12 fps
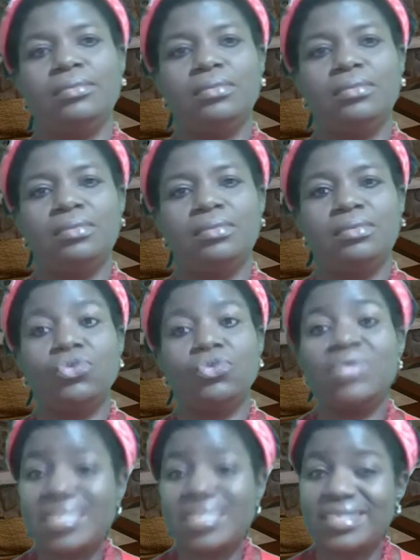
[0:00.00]
So
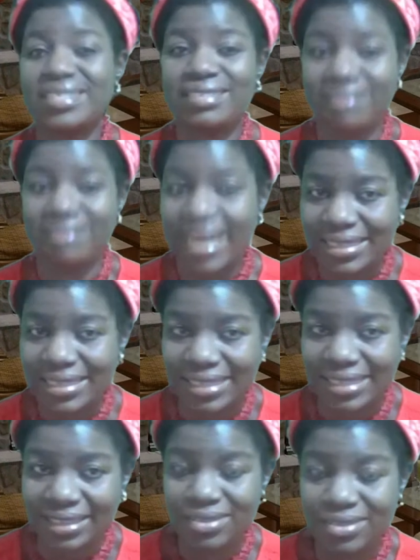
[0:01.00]
this is the right
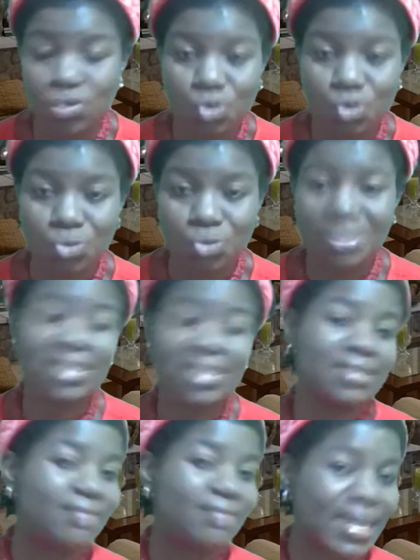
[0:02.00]
thing to do. This is the
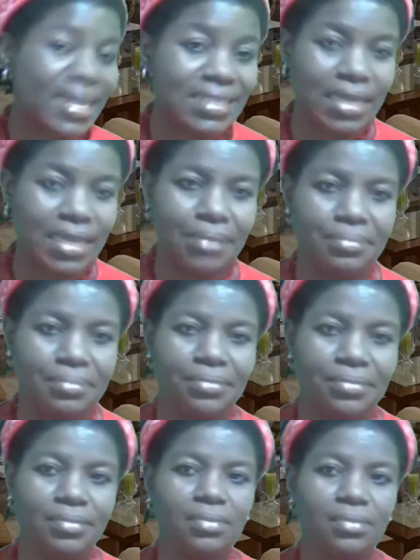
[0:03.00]
right time.
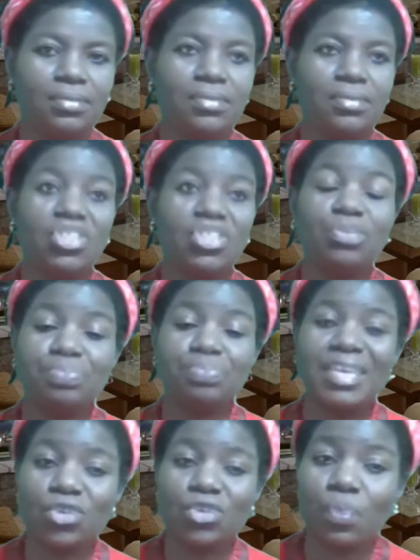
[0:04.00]
Speak
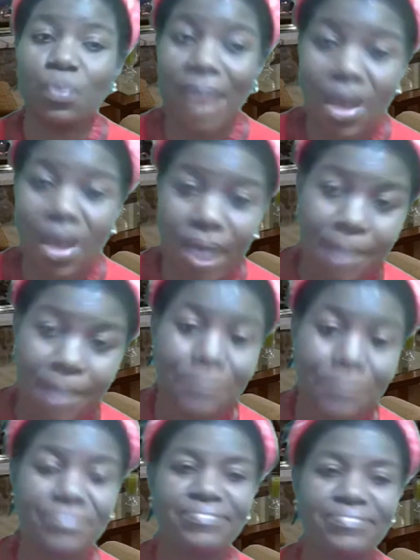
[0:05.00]
to power.
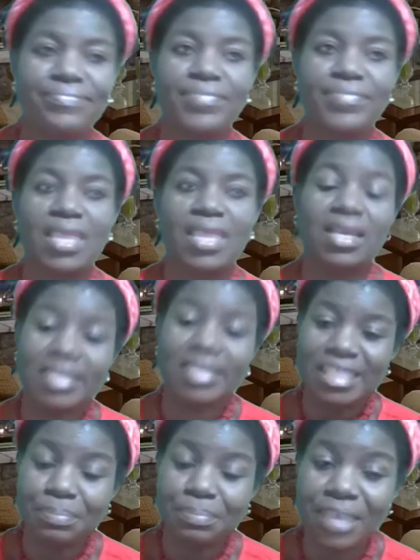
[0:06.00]

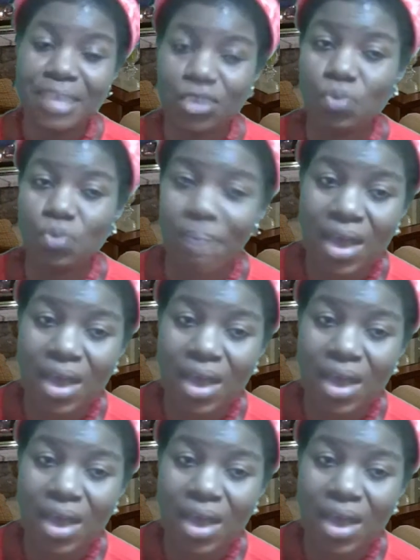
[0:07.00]
Speak to power